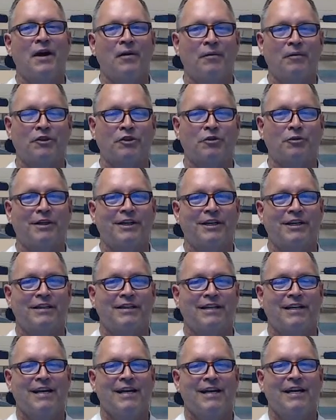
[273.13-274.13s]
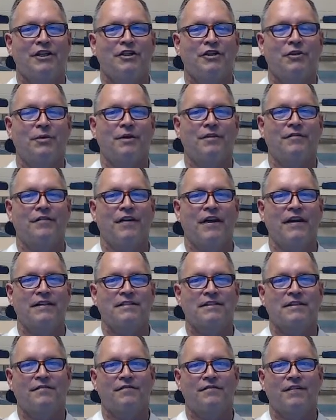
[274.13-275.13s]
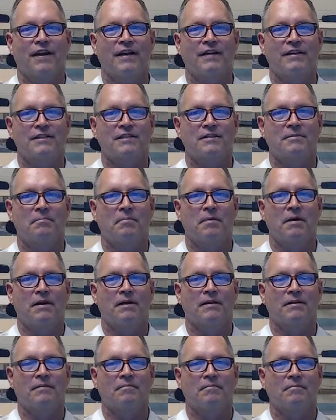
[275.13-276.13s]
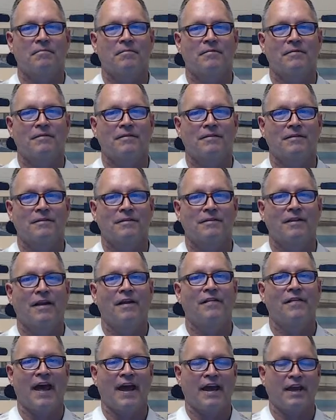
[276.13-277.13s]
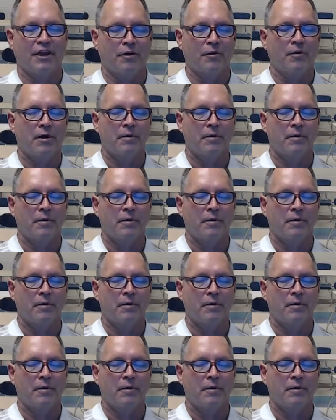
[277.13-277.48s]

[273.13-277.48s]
I wish we could do it face-to-face, but thank you.